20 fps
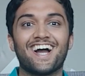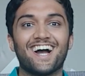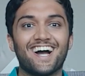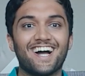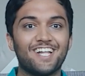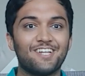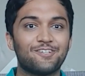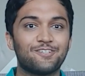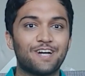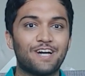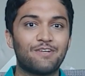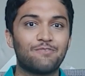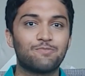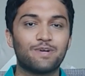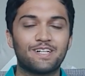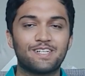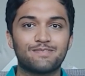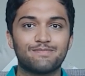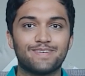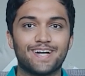Hello and
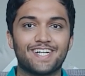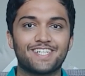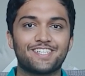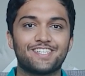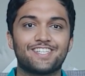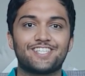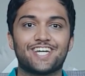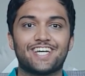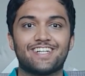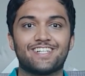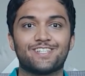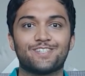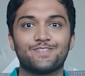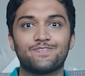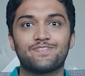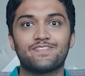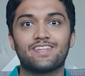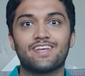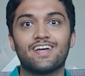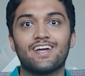welcome back to the channel.
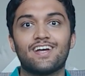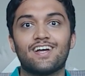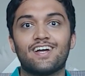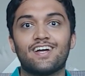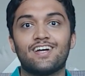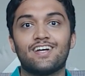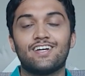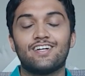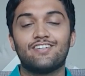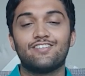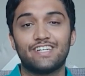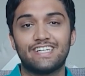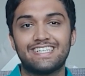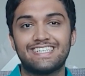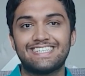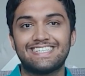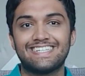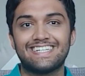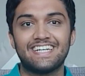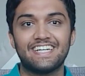
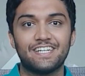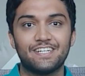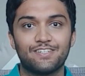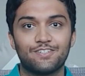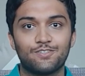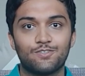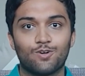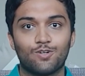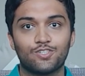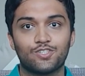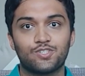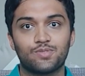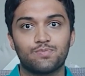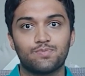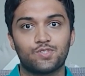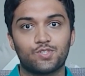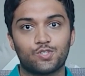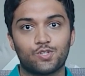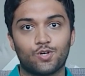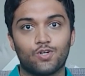Recently, Nordstrom
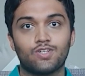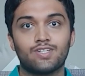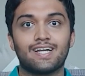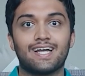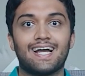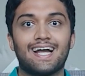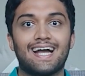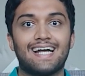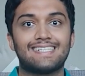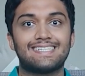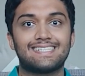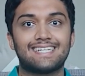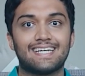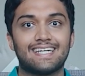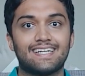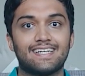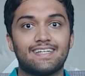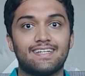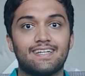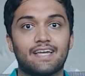stock has
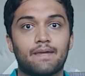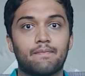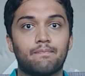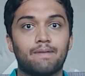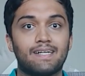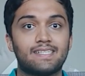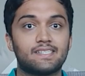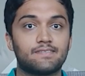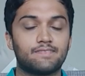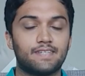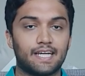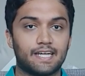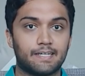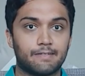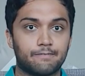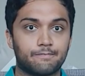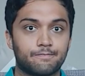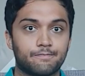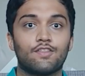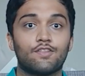taken a massive
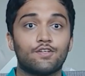dive.